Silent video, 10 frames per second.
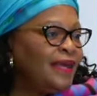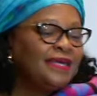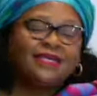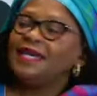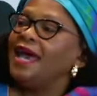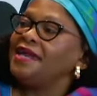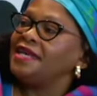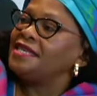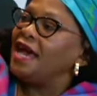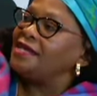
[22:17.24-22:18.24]
She had
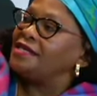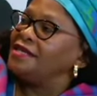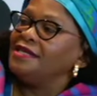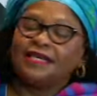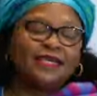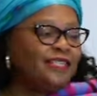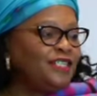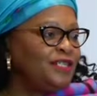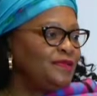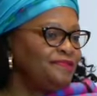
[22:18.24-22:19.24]
a chat in the
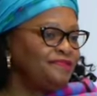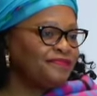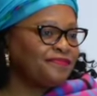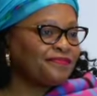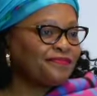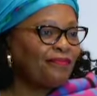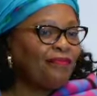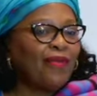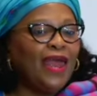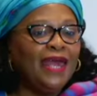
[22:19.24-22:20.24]
kitchen.
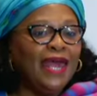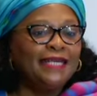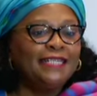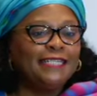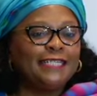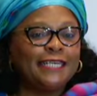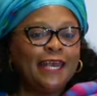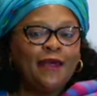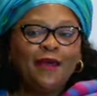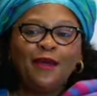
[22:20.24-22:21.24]
And
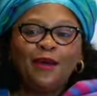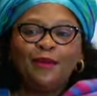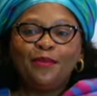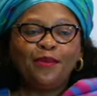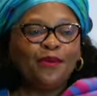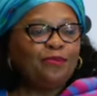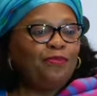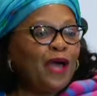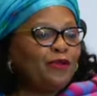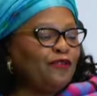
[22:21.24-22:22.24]

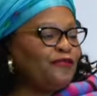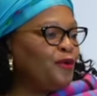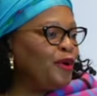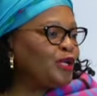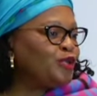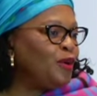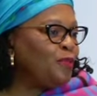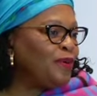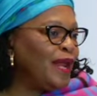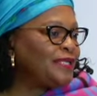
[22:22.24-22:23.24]
part of the
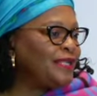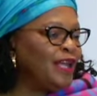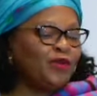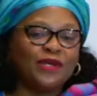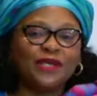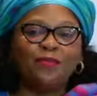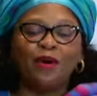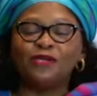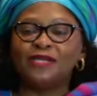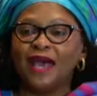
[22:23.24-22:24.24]
workshop last night was
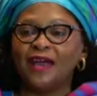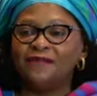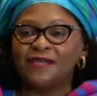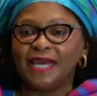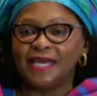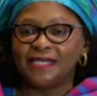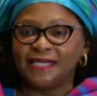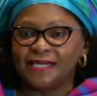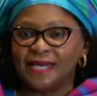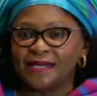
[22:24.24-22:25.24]
about the
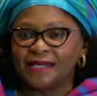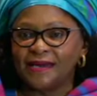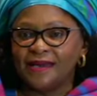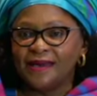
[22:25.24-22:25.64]
advertising sector.